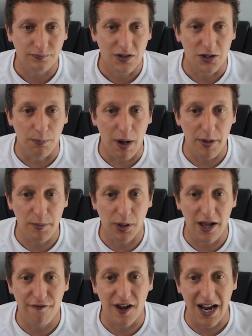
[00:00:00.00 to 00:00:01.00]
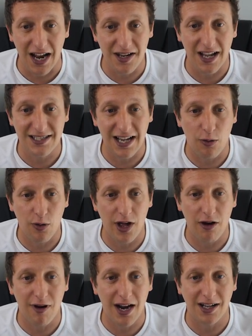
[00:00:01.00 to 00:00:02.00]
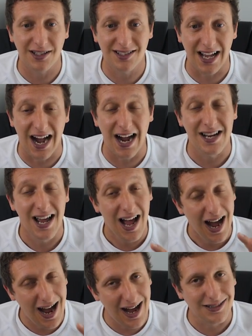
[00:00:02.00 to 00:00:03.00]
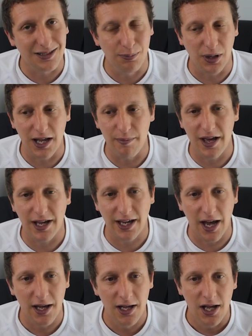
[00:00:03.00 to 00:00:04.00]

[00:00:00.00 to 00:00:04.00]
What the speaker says: to maybe play Fernandes out on that right-hand side as a playmaker.